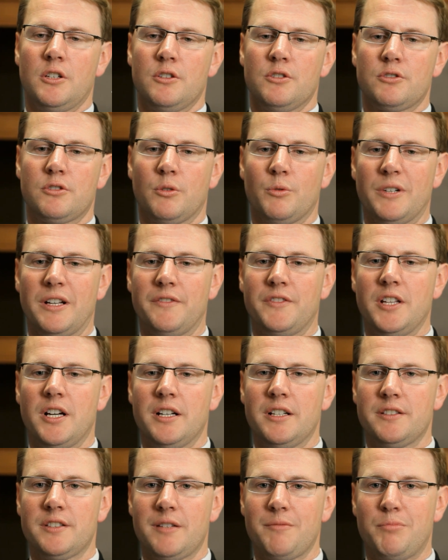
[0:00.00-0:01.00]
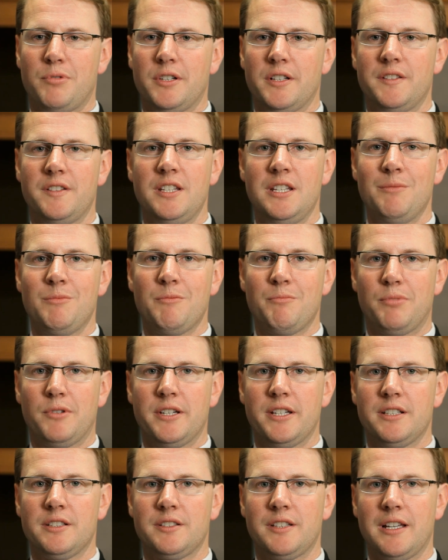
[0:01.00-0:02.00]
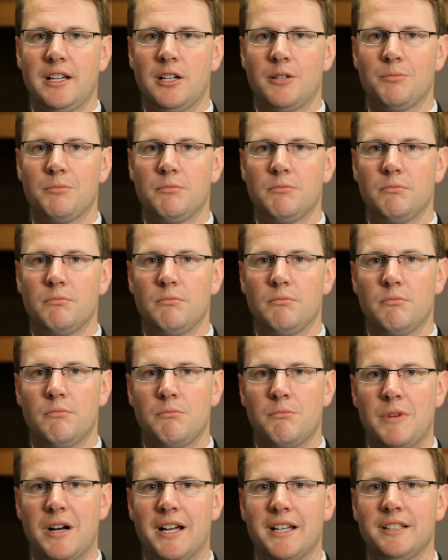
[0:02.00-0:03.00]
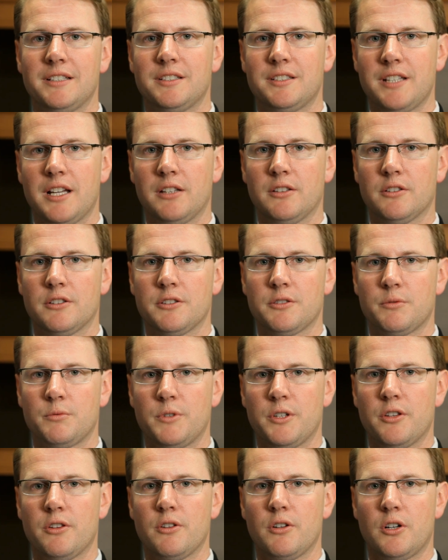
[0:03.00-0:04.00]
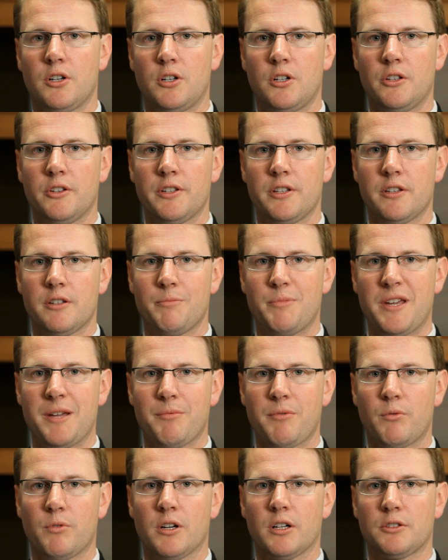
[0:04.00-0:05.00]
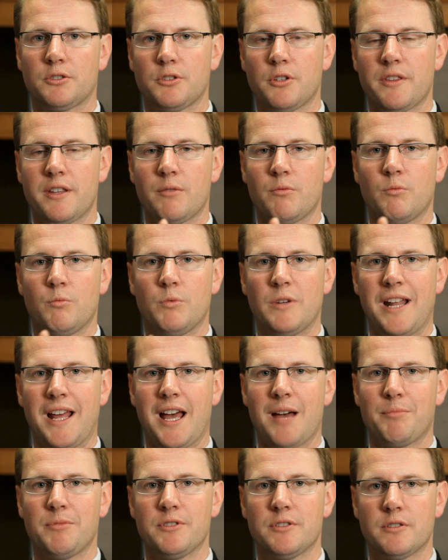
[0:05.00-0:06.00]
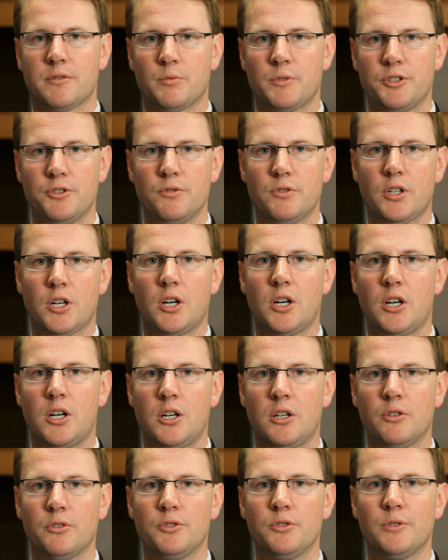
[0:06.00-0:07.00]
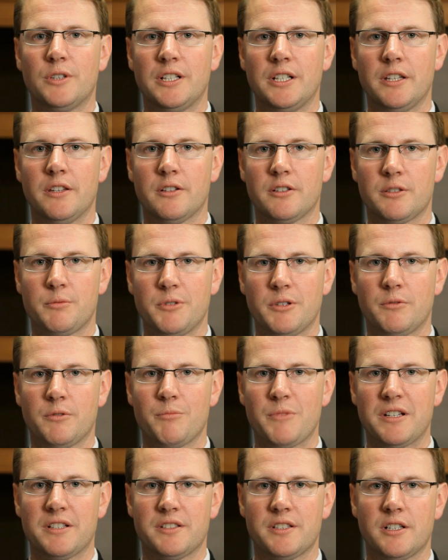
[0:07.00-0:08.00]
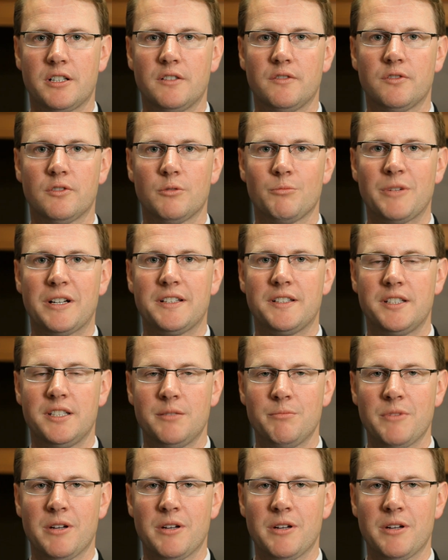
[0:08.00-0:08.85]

So what I've done is I've put a team in place to help my sellers with all the other paperwork, so that what happens is when you call, you can either speak with myself or my team